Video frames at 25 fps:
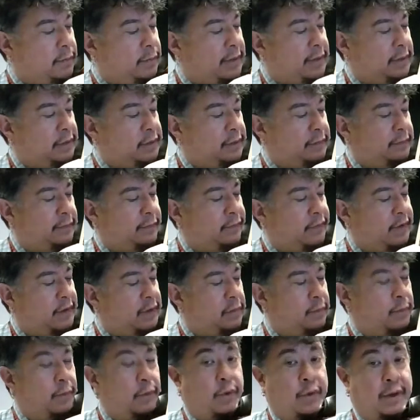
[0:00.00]
edge of the
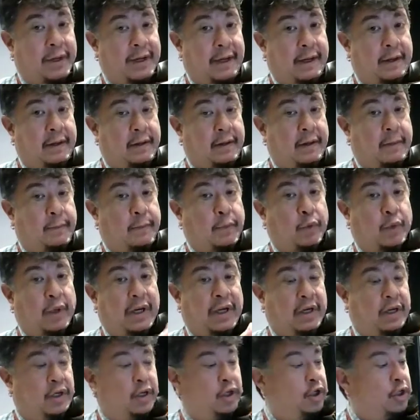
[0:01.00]
fingerboard and the
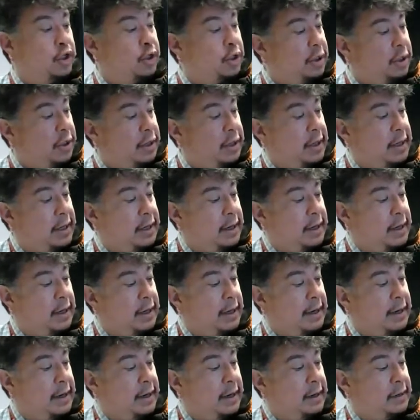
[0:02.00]
bridge.
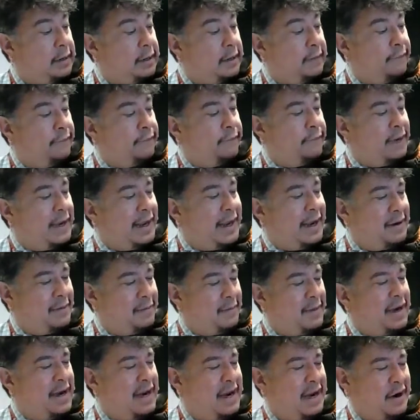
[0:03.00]
And I'm going to flatten
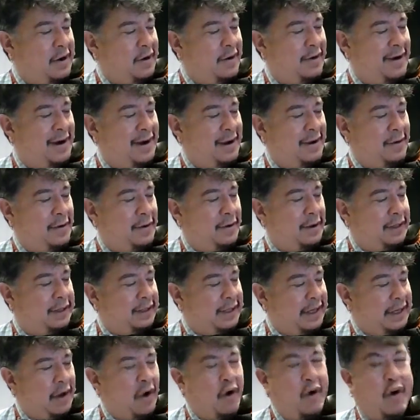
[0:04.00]
my hair now. It's
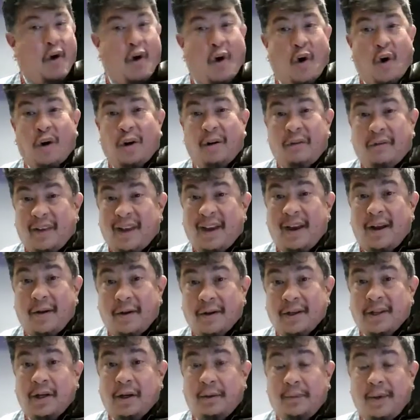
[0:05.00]
like all of the hair is
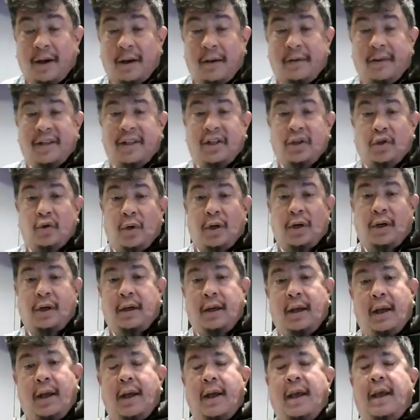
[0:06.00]
going to be on the string.
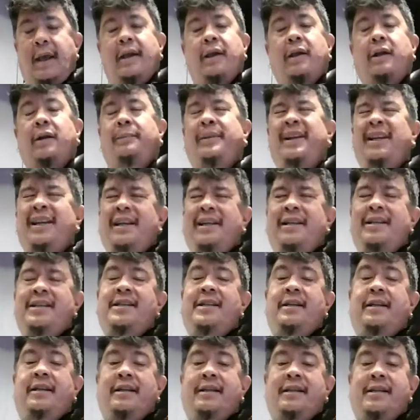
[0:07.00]
It'll be easy
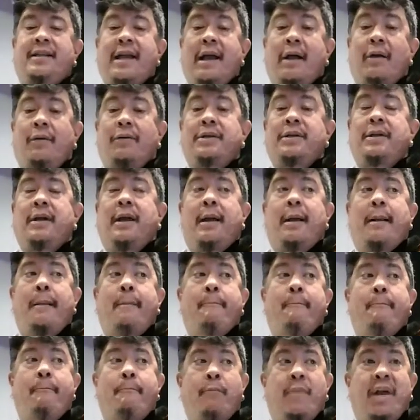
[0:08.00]
to sound
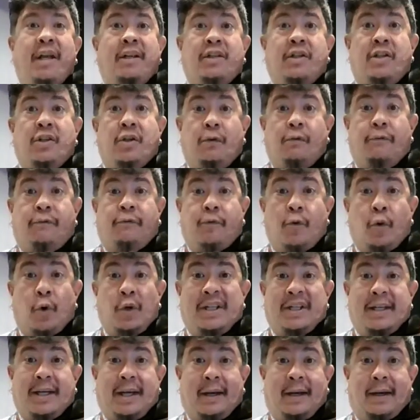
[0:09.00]
mezzo
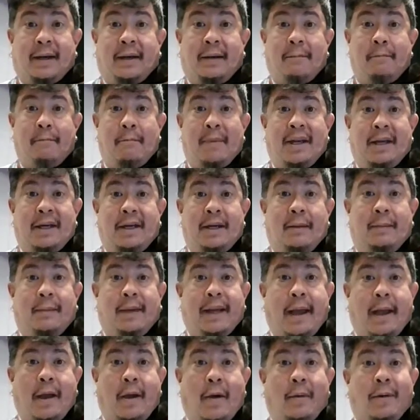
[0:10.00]
forte, medium
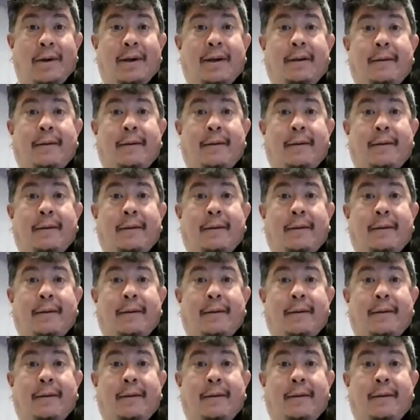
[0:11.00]
loud.